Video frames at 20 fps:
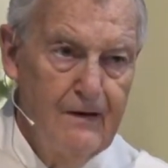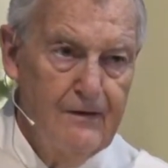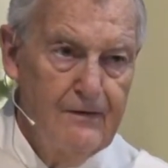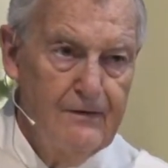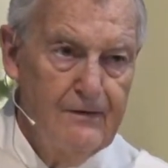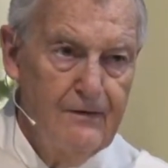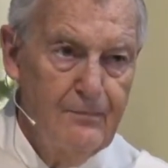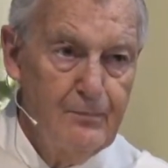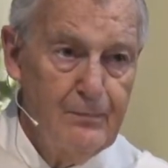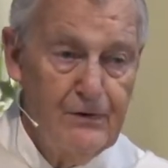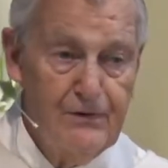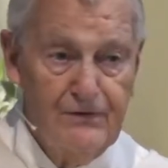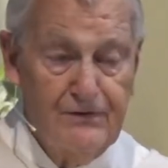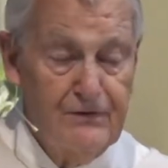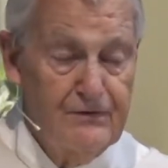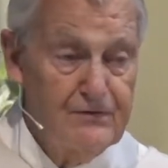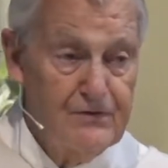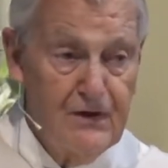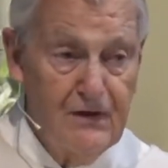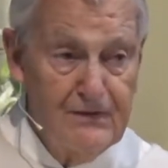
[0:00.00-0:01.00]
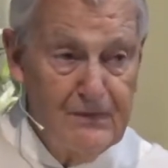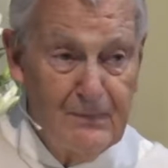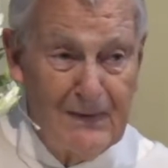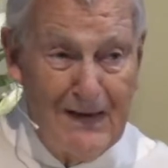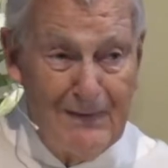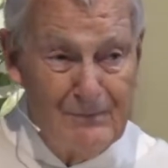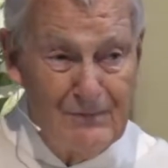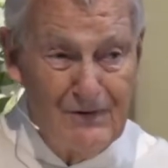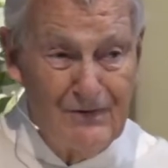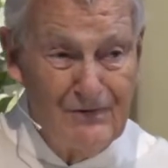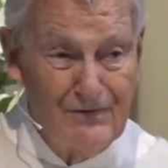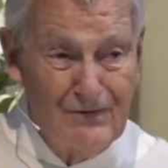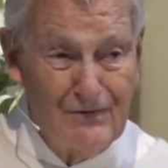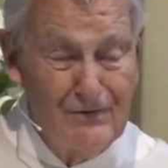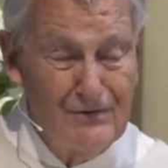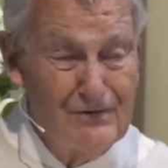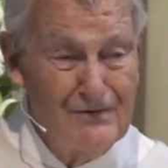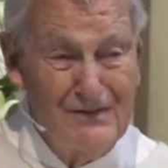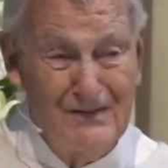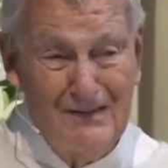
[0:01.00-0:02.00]
the birth of John the Baptist
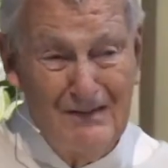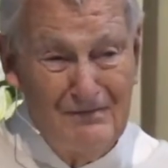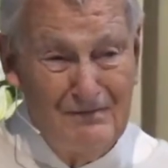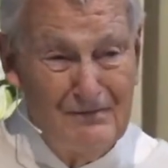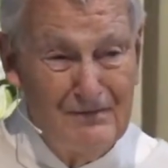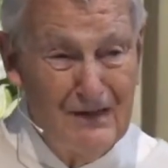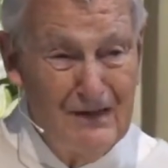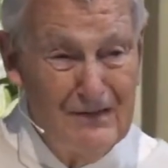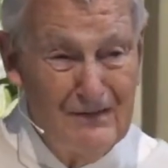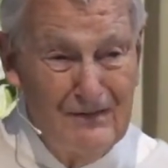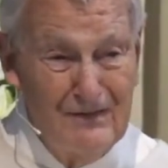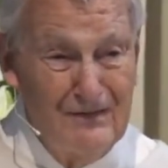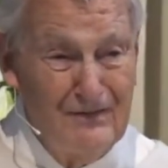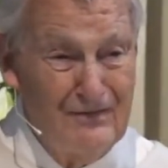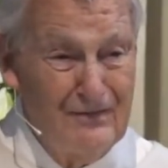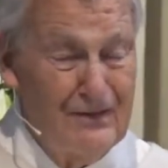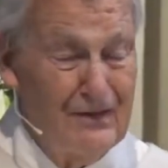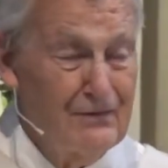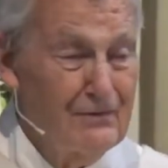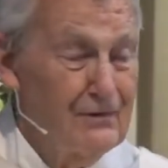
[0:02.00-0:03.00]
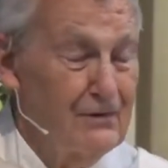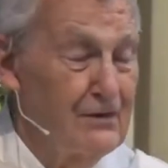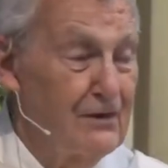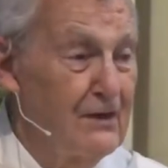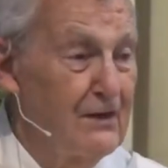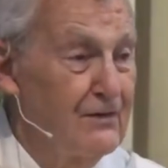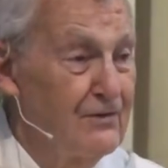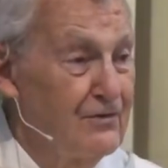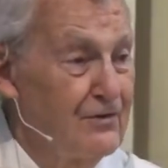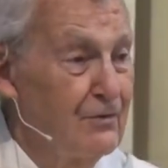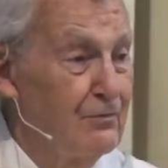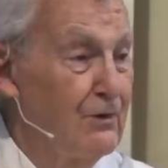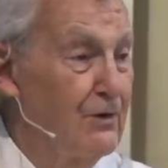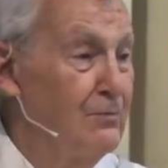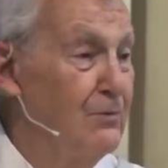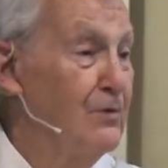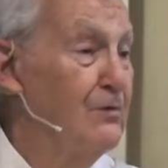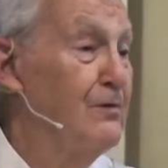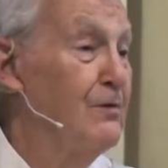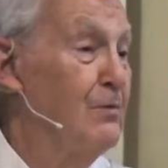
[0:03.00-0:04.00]
Thursday and Friday, the Sacred Heart. So we'll
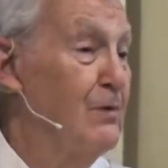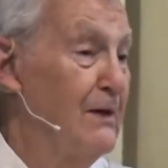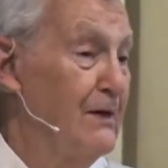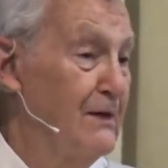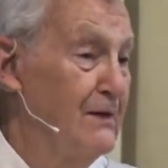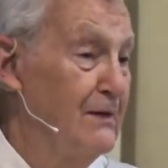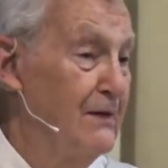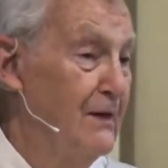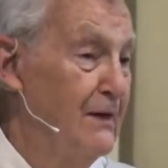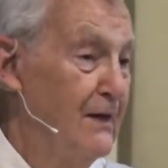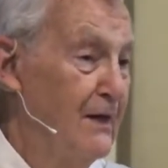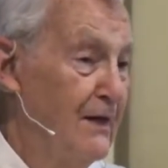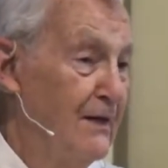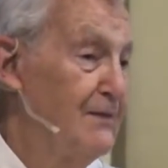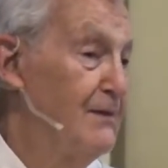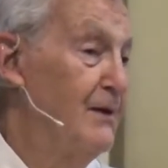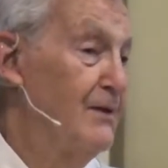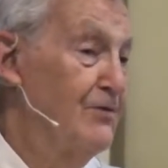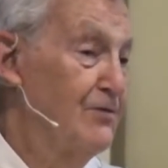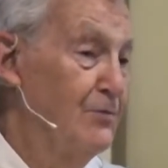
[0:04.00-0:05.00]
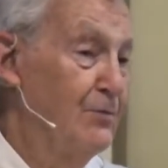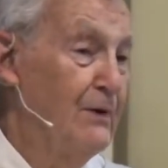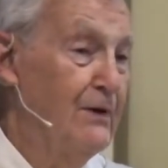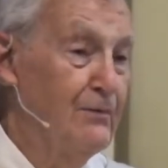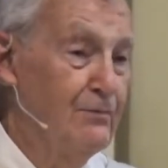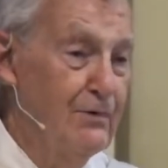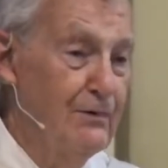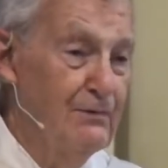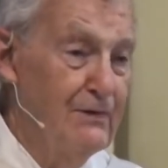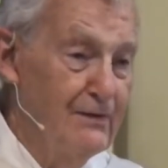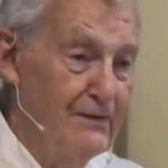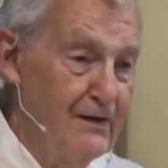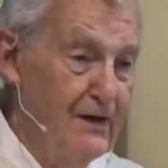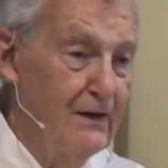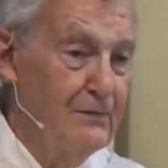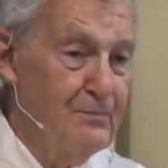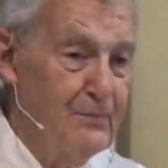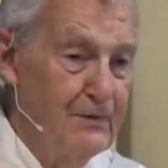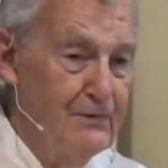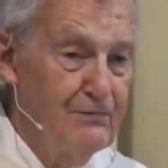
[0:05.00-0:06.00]
move away, and next week we will
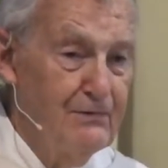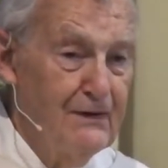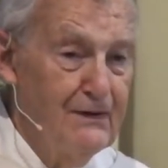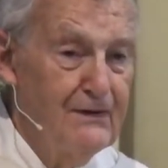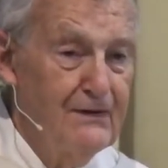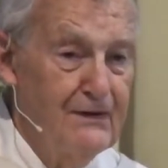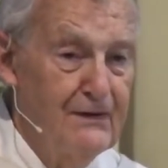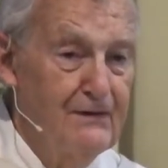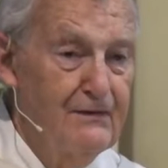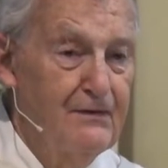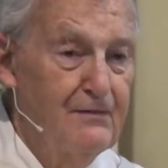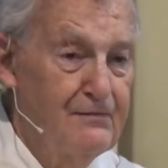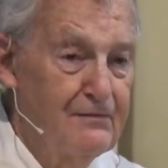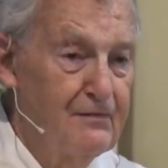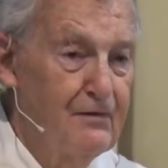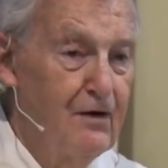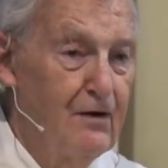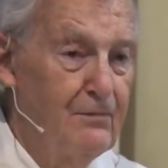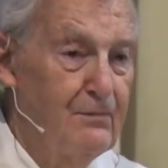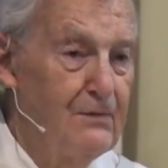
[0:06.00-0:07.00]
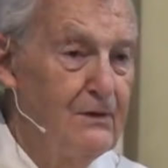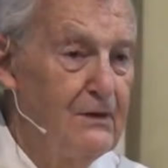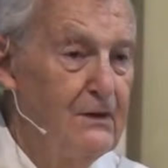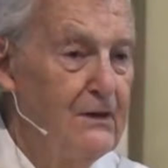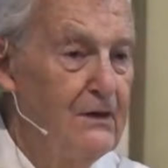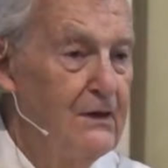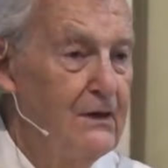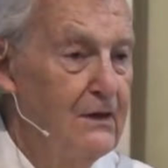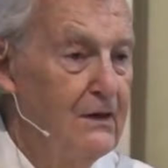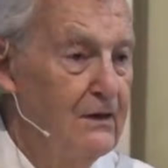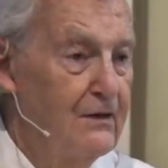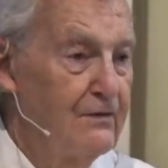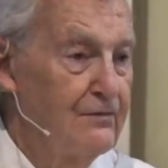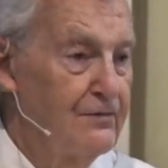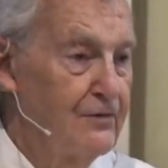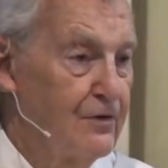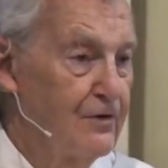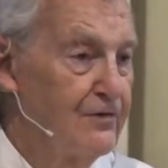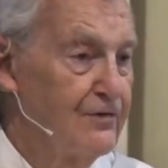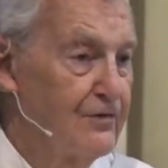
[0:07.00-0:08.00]
not be reading from the
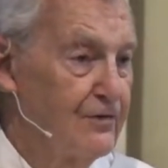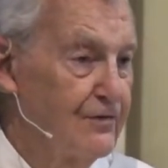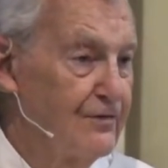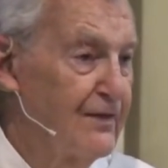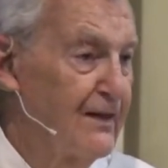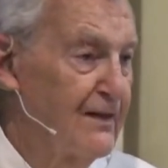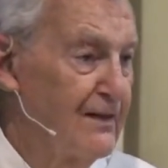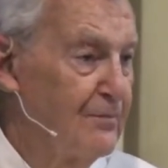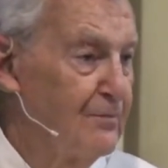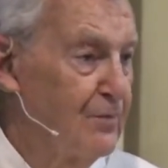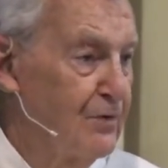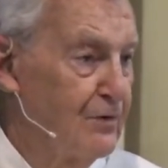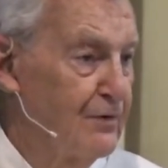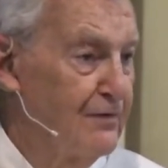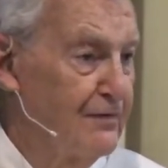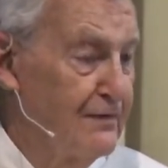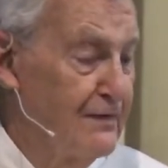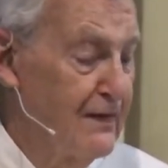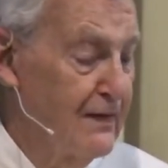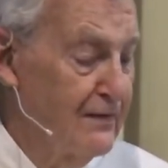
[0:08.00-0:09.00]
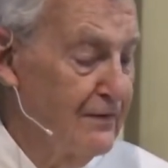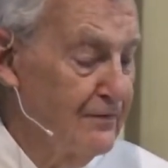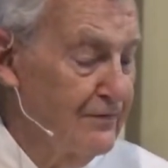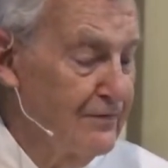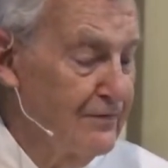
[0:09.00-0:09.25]
first or second book of Kings.